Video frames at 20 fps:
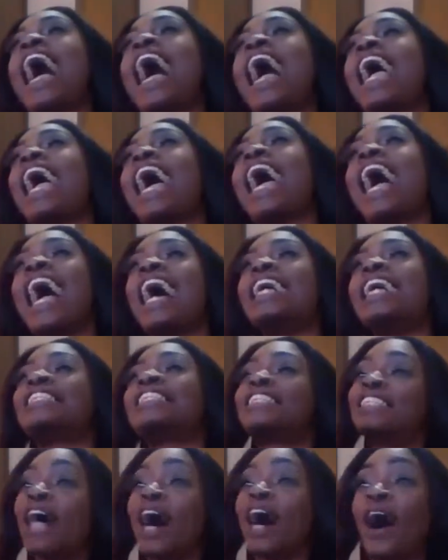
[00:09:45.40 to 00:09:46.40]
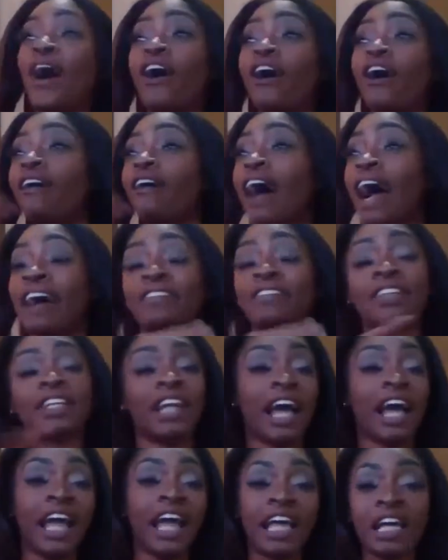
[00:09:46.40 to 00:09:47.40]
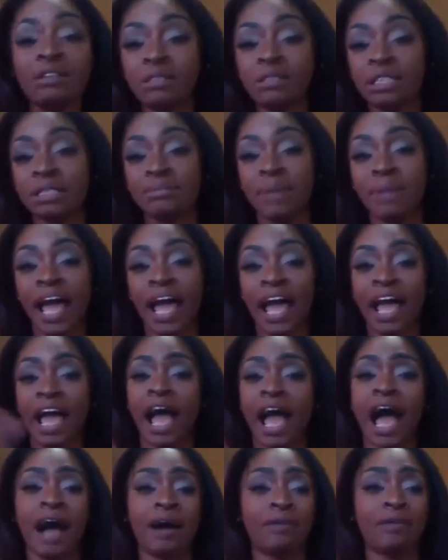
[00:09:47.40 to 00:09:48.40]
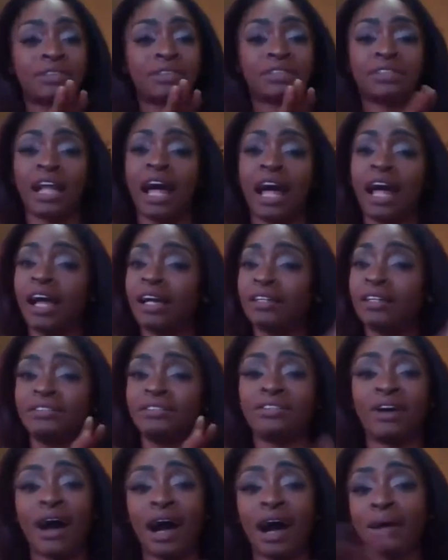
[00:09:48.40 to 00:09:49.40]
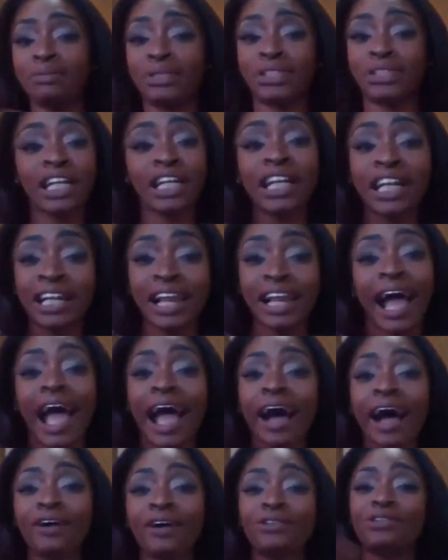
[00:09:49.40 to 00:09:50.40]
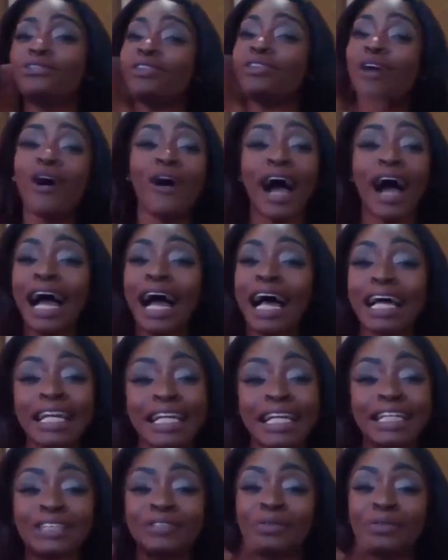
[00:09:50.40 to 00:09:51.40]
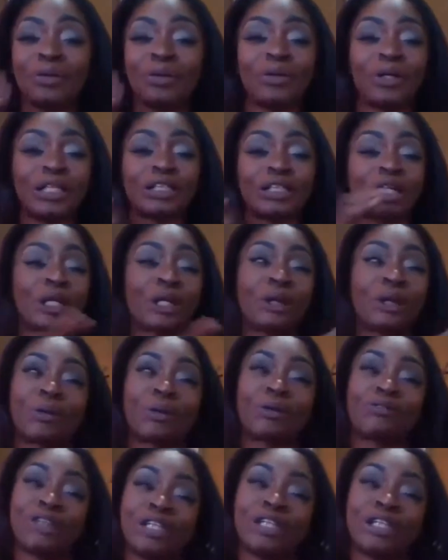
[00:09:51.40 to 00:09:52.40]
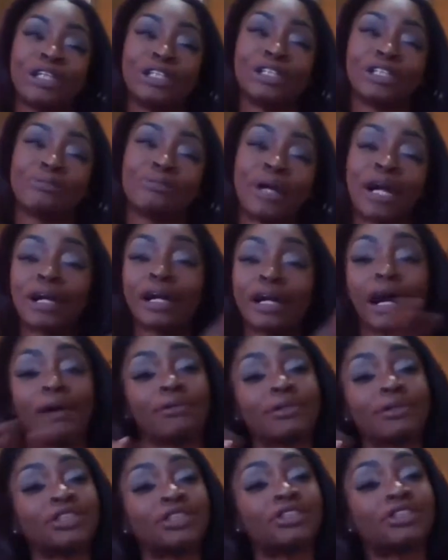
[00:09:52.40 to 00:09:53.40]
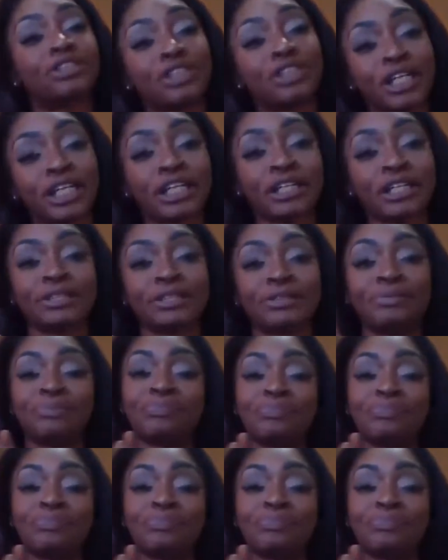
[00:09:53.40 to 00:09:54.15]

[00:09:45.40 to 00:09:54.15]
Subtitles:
And so after that, he was mad. I was like, I'm chilling now. You know how it is when you get your little revenge back. I was chilling.